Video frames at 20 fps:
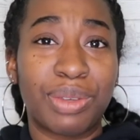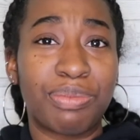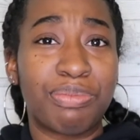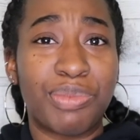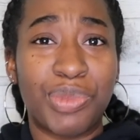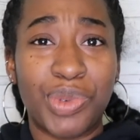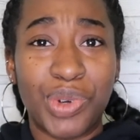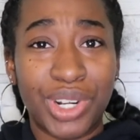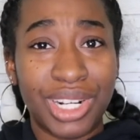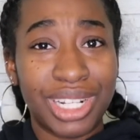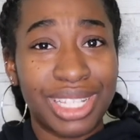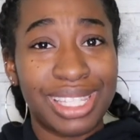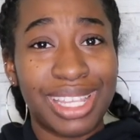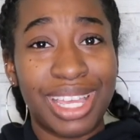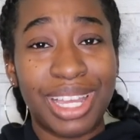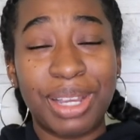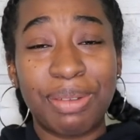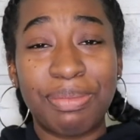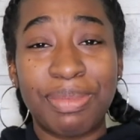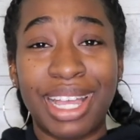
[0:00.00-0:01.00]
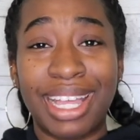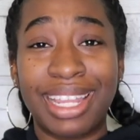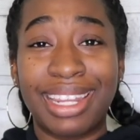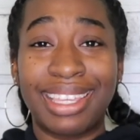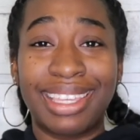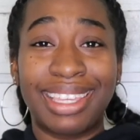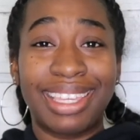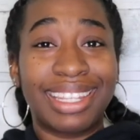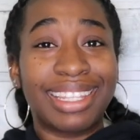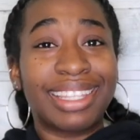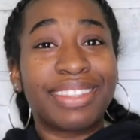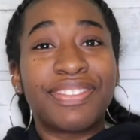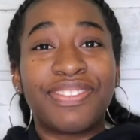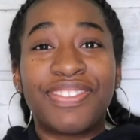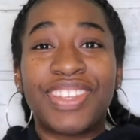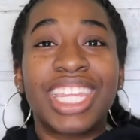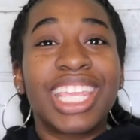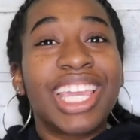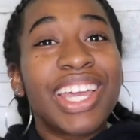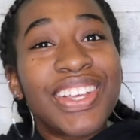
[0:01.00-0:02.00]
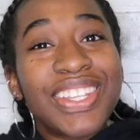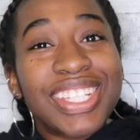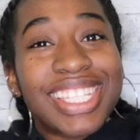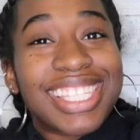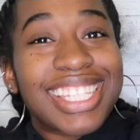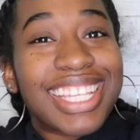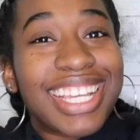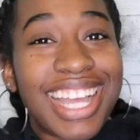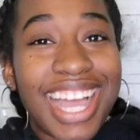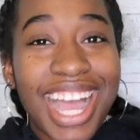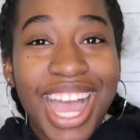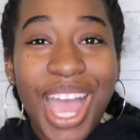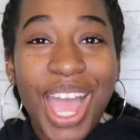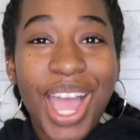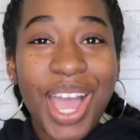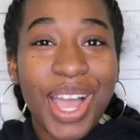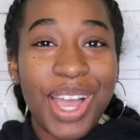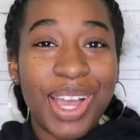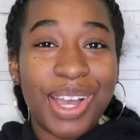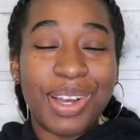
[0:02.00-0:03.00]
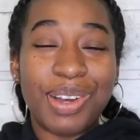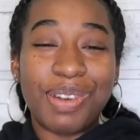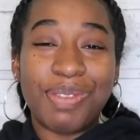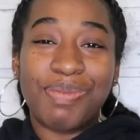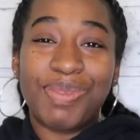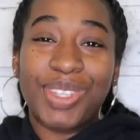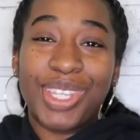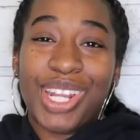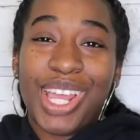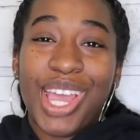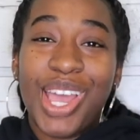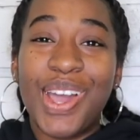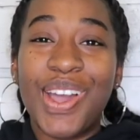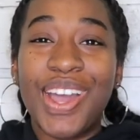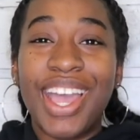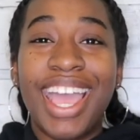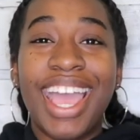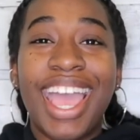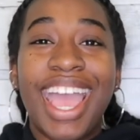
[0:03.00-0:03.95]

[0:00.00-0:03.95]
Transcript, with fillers: more to talk about it in videos to come, you know?